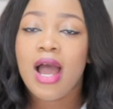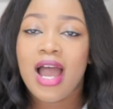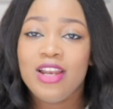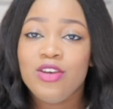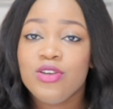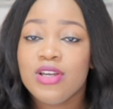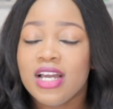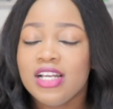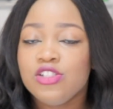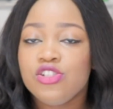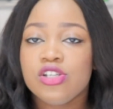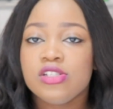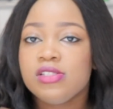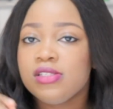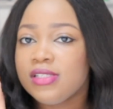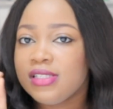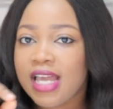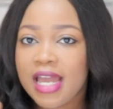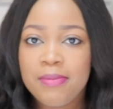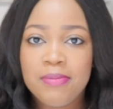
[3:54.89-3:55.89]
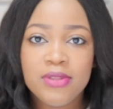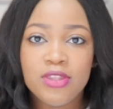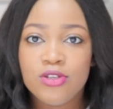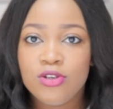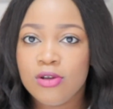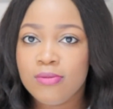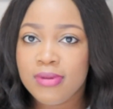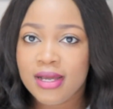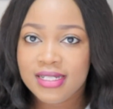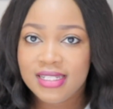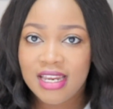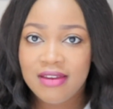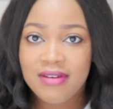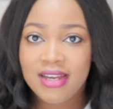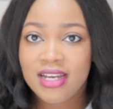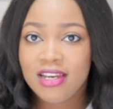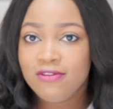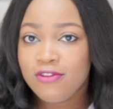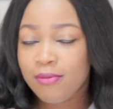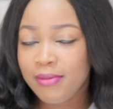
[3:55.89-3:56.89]
and you can just type in the number
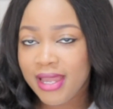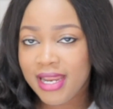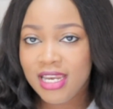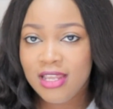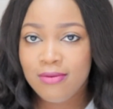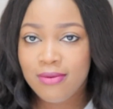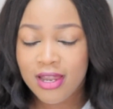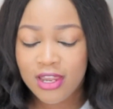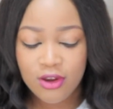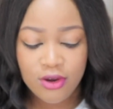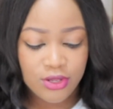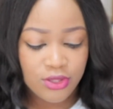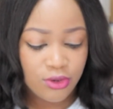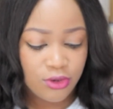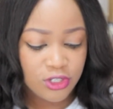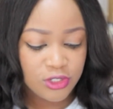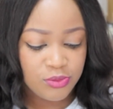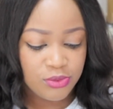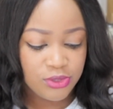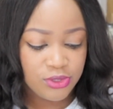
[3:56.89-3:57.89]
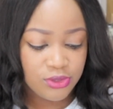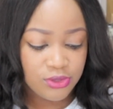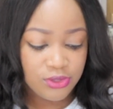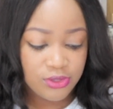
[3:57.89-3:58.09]
directly from anywhere you're in the hospital.